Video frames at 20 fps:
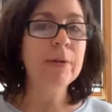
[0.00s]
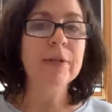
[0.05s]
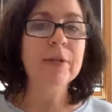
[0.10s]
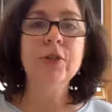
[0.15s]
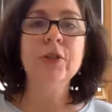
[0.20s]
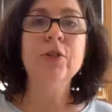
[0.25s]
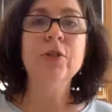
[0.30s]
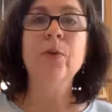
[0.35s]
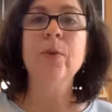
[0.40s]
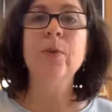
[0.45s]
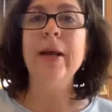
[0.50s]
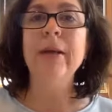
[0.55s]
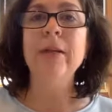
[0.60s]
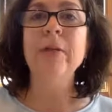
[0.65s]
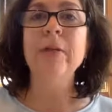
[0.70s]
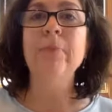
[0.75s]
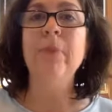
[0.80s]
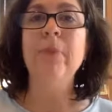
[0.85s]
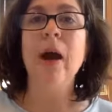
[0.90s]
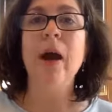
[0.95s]
just create a
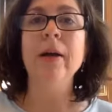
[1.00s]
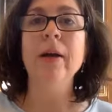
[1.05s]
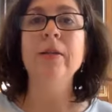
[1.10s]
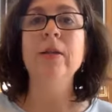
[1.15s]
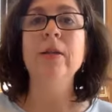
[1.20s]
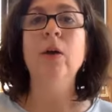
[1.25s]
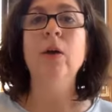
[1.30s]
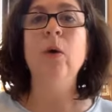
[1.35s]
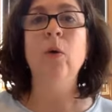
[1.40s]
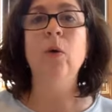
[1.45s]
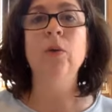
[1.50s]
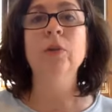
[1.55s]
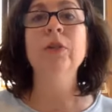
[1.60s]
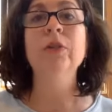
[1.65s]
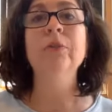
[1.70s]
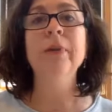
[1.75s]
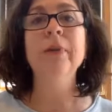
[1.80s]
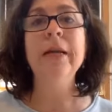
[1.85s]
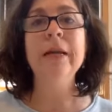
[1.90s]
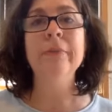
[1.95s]
spot to hold
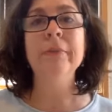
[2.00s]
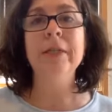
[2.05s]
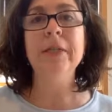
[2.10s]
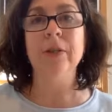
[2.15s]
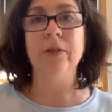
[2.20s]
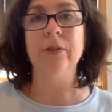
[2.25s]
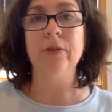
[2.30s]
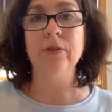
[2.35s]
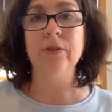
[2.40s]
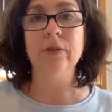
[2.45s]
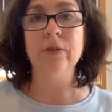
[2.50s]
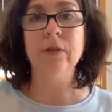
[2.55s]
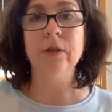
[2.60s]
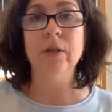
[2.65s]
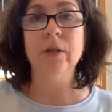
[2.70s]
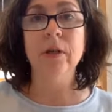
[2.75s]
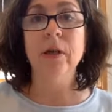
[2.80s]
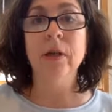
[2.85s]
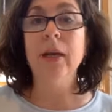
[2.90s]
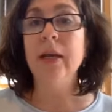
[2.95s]
your reading materials.
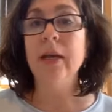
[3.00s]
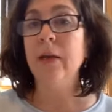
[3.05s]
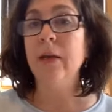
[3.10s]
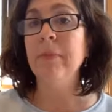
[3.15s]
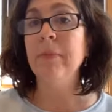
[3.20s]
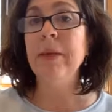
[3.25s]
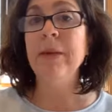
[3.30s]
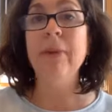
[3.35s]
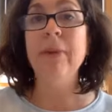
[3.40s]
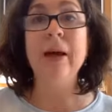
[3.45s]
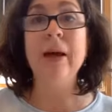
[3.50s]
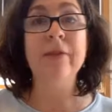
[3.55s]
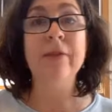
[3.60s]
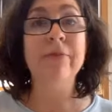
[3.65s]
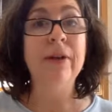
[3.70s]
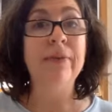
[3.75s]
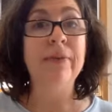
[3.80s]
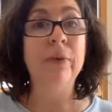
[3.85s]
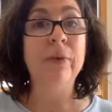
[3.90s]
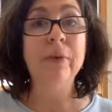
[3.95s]
It can be by your
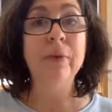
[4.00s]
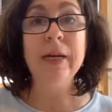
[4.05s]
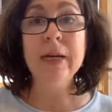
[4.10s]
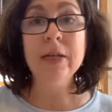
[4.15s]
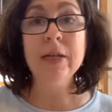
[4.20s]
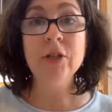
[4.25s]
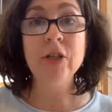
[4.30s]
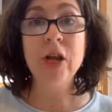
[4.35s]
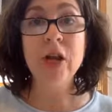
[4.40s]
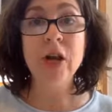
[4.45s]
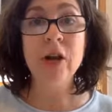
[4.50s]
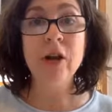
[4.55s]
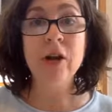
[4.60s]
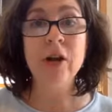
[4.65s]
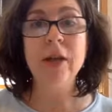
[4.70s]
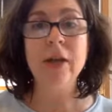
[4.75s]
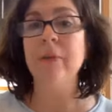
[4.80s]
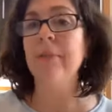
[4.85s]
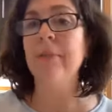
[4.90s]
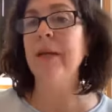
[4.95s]
favorite reading chair.
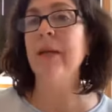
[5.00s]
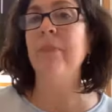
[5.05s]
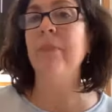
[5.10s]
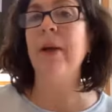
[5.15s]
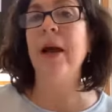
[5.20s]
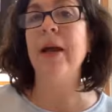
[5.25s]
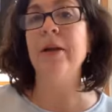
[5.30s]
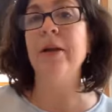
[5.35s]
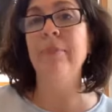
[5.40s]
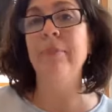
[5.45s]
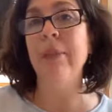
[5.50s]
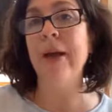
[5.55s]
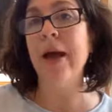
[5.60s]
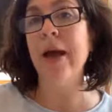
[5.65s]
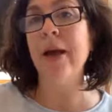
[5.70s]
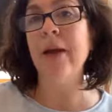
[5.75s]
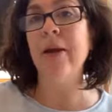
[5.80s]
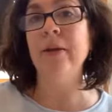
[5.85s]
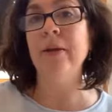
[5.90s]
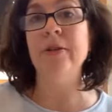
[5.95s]
It can be by your
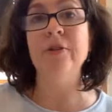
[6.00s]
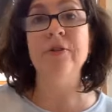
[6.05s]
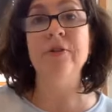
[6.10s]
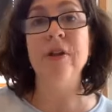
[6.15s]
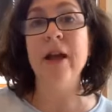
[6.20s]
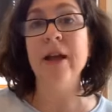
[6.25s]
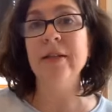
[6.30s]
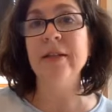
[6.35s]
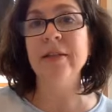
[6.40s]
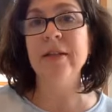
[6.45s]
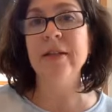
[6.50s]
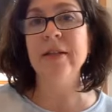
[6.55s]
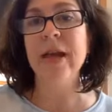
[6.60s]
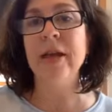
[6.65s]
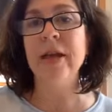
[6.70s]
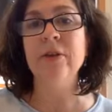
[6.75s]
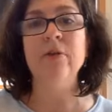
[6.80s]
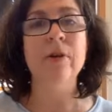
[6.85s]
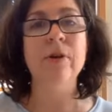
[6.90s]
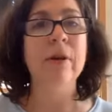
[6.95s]
bed, on your
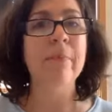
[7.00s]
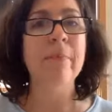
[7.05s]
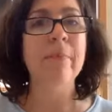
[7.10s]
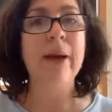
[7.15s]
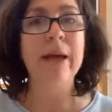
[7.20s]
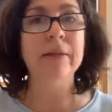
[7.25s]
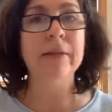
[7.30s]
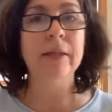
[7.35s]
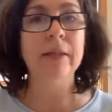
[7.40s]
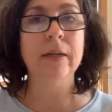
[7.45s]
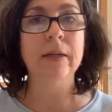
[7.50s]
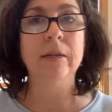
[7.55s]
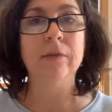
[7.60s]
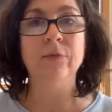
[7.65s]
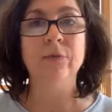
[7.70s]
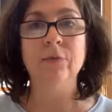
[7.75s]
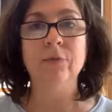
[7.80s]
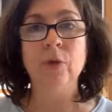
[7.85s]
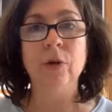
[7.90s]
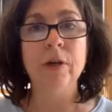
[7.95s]
nightstand, or in a basket on the
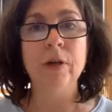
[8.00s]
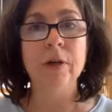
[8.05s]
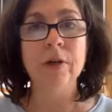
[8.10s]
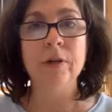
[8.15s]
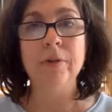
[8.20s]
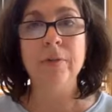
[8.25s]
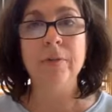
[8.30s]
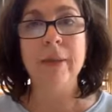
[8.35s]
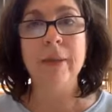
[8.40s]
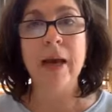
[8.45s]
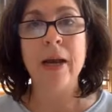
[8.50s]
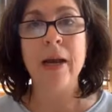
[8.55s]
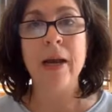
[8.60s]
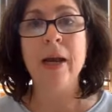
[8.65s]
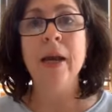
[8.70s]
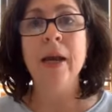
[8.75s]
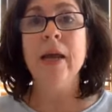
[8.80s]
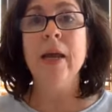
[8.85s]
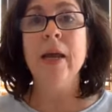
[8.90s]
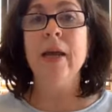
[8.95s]
floor near the bed.
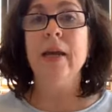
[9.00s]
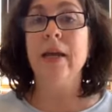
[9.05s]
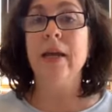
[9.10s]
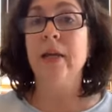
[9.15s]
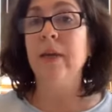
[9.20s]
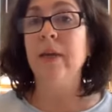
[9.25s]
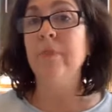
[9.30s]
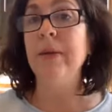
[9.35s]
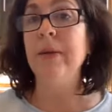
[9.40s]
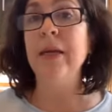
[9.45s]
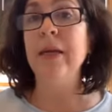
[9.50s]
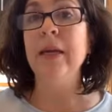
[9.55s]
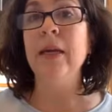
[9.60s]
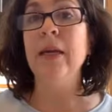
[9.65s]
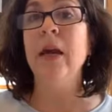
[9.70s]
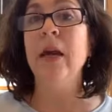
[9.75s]
It can be,